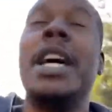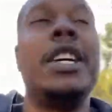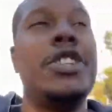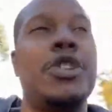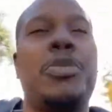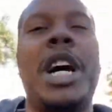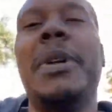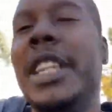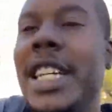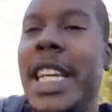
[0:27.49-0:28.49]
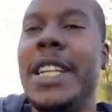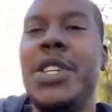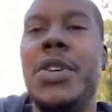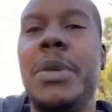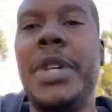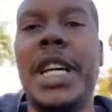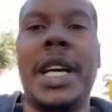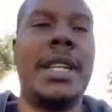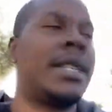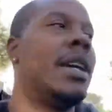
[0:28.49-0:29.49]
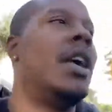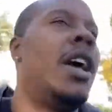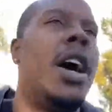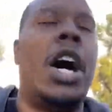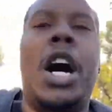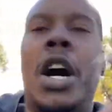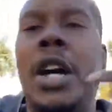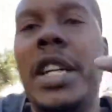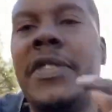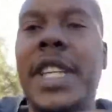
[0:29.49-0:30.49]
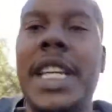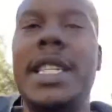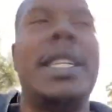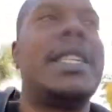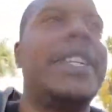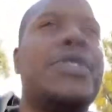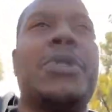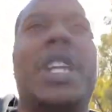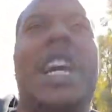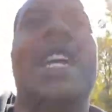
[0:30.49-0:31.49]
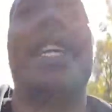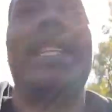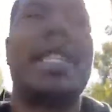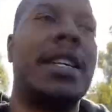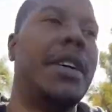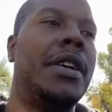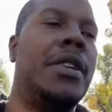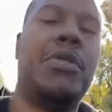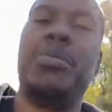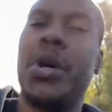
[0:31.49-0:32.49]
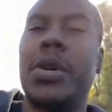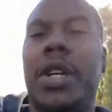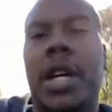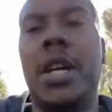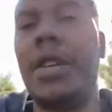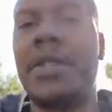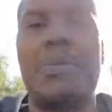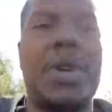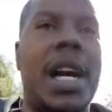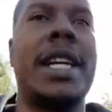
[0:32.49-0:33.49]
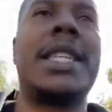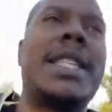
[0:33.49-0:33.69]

you should probably look into it because all of these decentralized protocols and products and